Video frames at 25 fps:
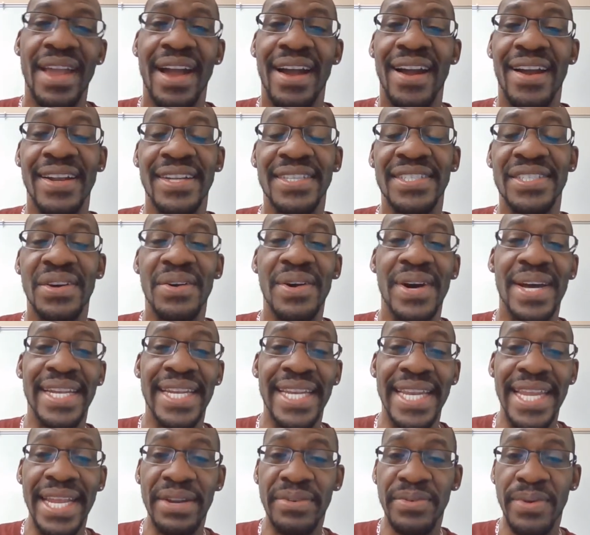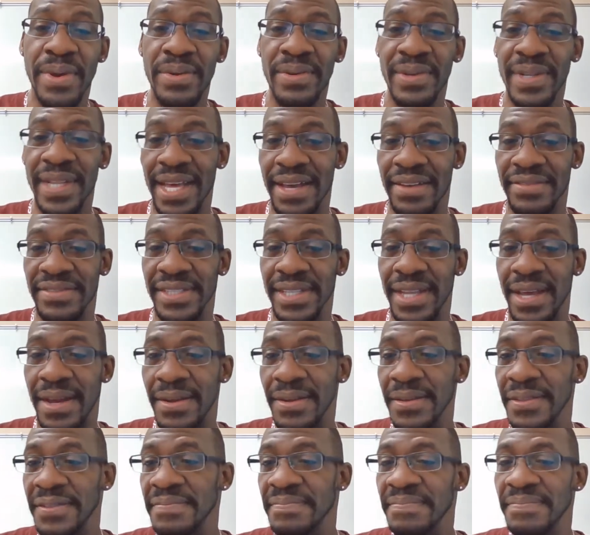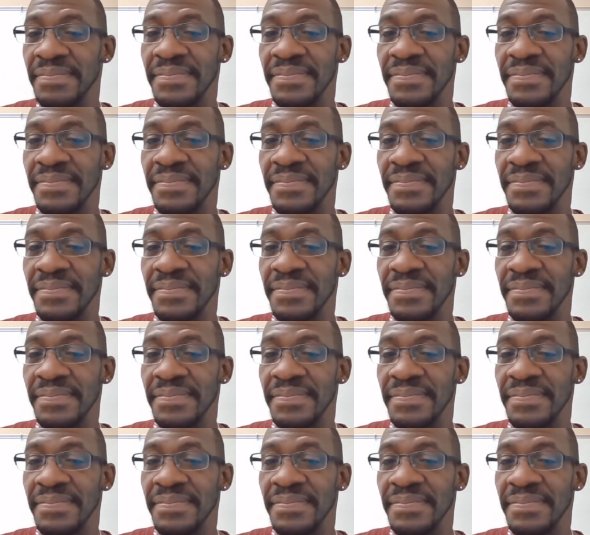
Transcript: All right, so A Negro Love Song.